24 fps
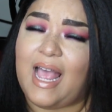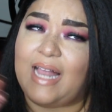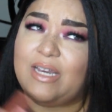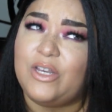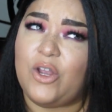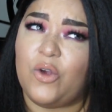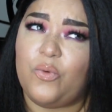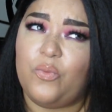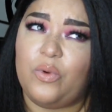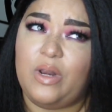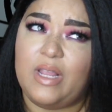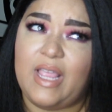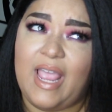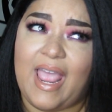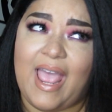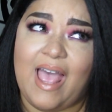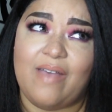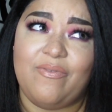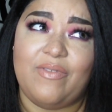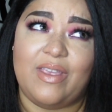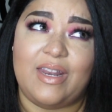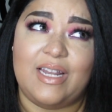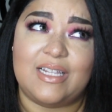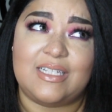I don't really
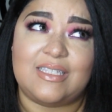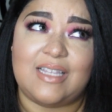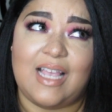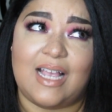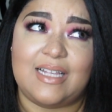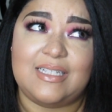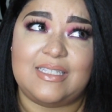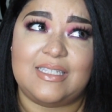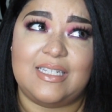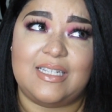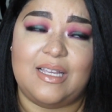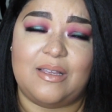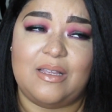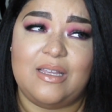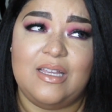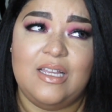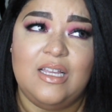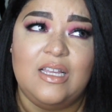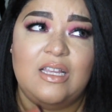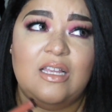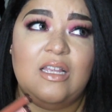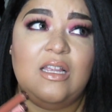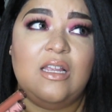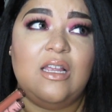have Anastasia
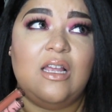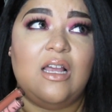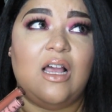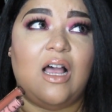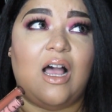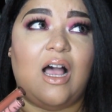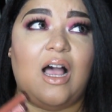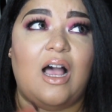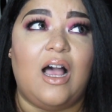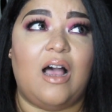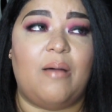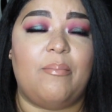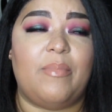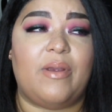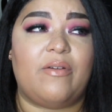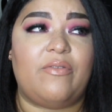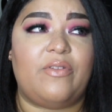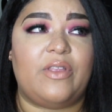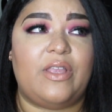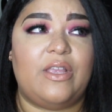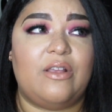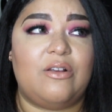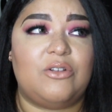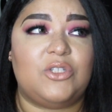
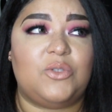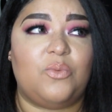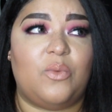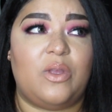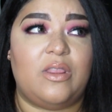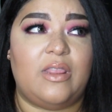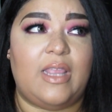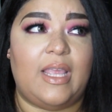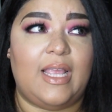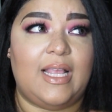Beverly Hills one.